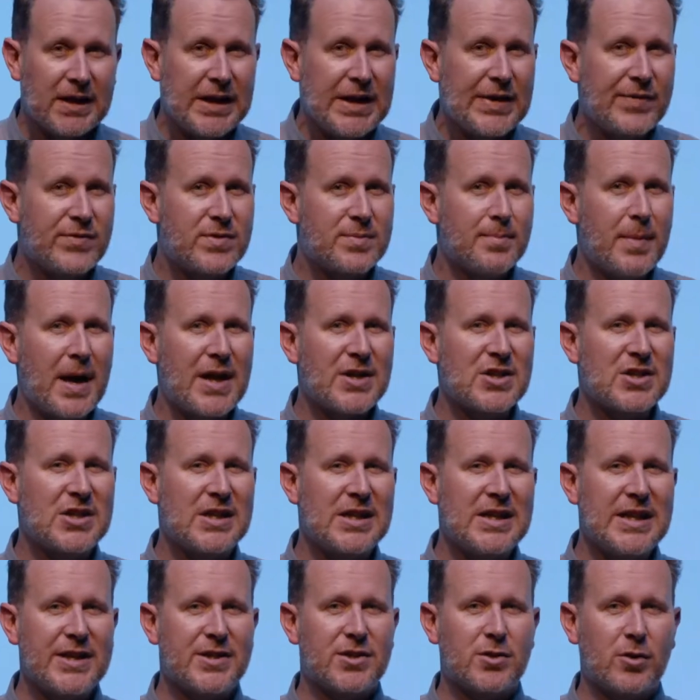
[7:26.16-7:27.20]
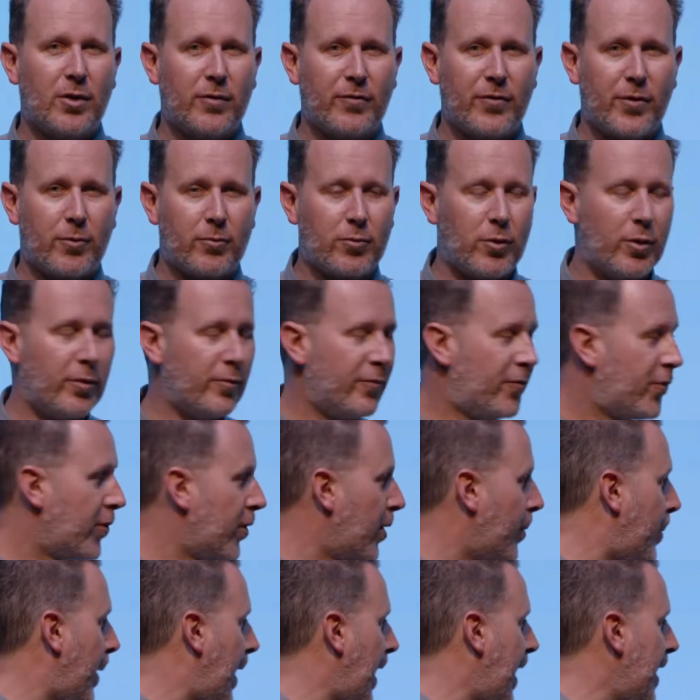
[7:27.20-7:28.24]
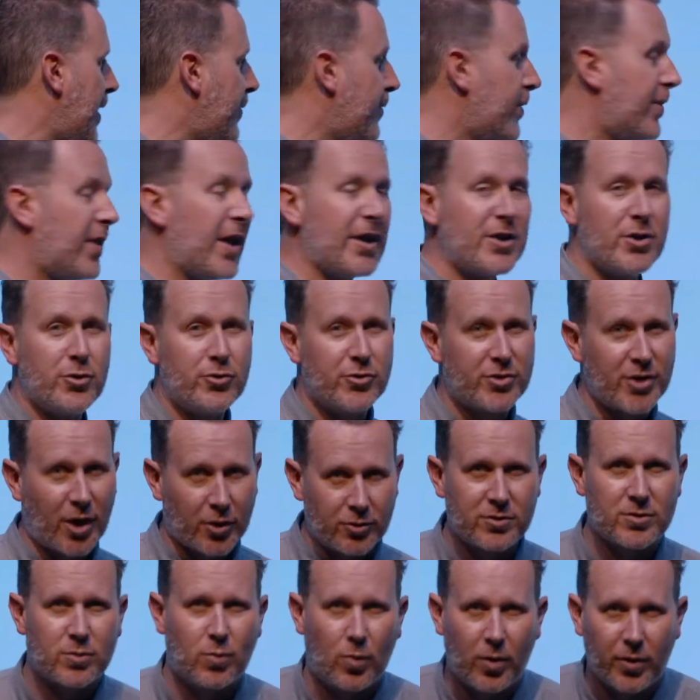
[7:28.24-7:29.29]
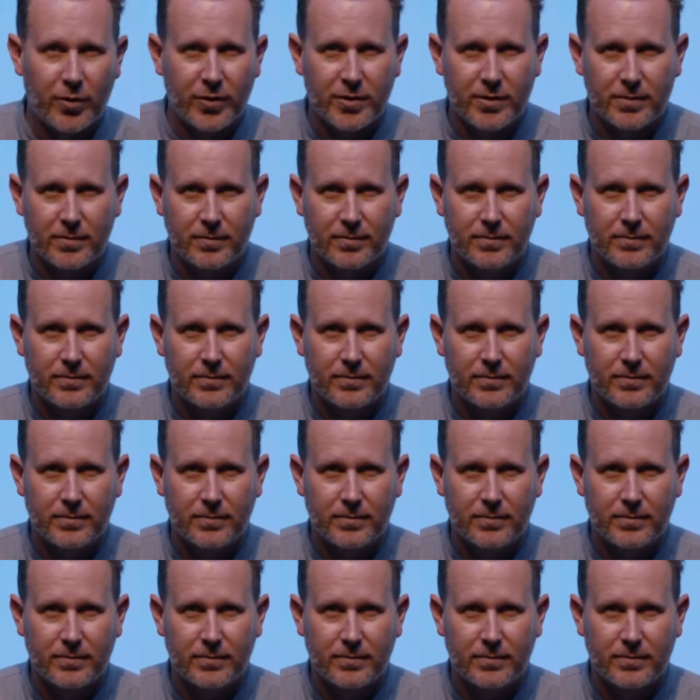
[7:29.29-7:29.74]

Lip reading: leaves much less of the room for the behaviour that you don't want.